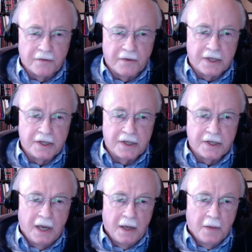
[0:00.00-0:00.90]
of this
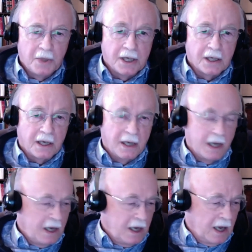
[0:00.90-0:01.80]
particularly.
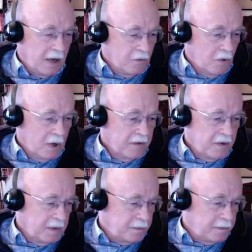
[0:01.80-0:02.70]
And one of the
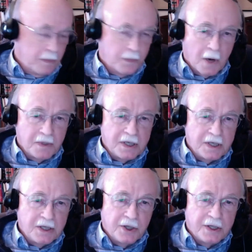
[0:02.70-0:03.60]

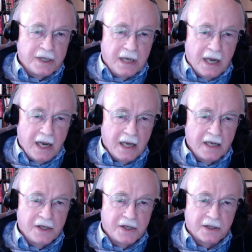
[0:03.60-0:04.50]
propositions in
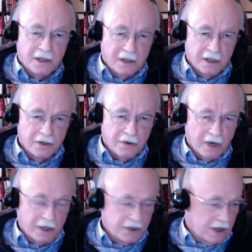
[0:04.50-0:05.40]
his
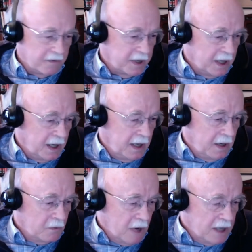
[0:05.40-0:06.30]
construction of it
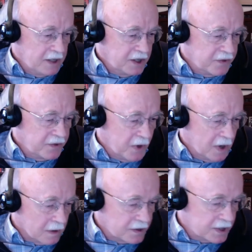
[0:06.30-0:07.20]
runs as
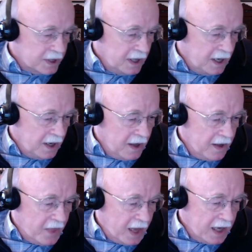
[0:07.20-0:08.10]
follows:
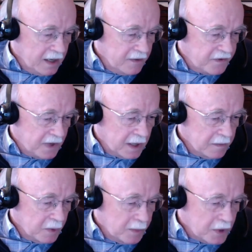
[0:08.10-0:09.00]
that infallible
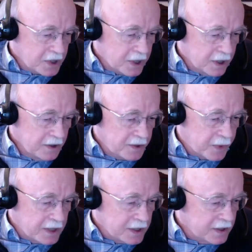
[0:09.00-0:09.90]
person whose
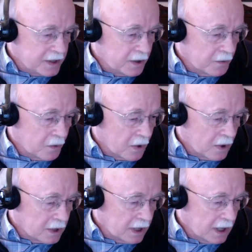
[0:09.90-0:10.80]
presence in the world
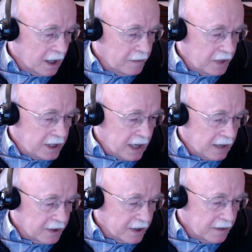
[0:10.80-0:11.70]
cannot be
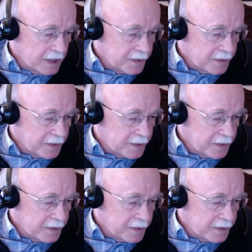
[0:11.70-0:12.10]
doubted must